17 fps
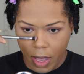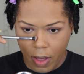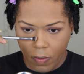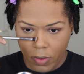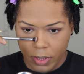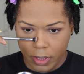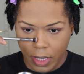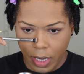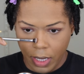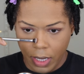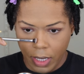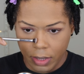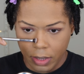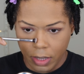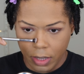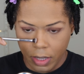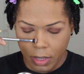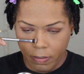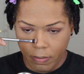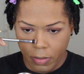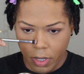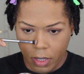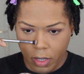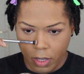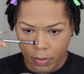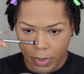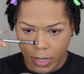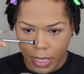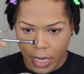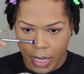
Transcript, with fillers: And once I get to the bulb,